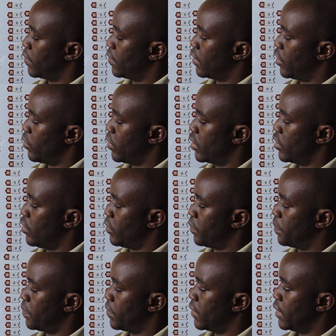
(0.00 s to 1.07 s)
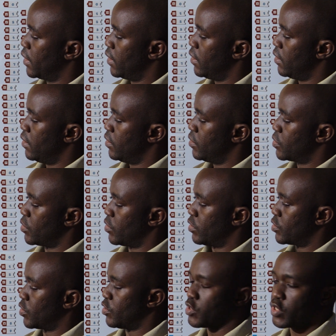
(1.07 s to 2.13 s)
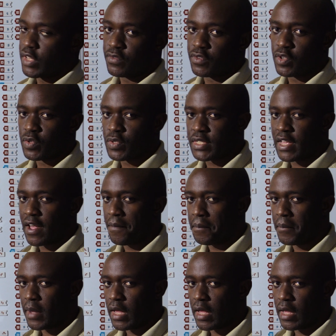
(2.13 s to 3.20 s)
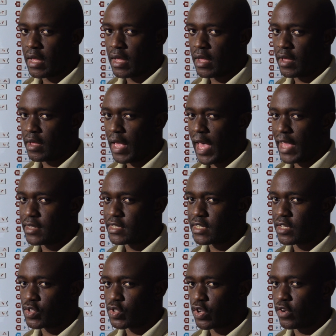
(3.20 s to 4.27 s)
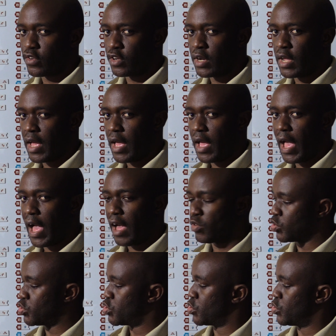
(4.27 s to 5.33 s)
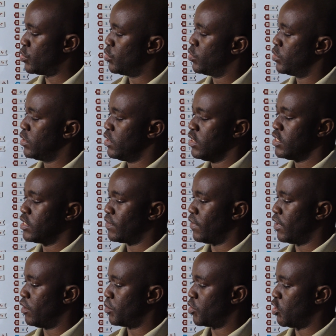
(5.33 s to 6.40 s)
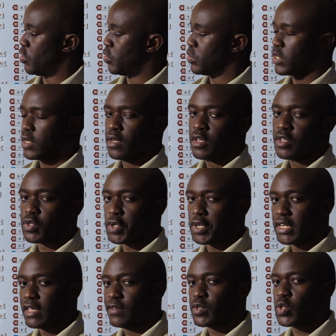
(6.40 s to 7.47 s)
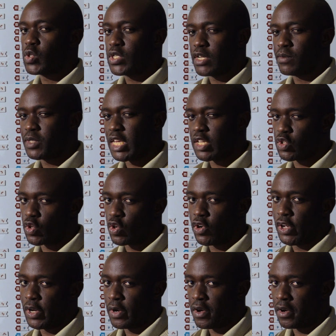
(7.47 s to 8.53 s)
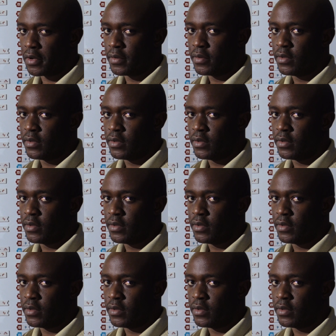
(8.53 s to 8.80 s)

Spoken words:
There we go. So it's going to give you some ideas on how to develop code. So it gives you tips as you go along.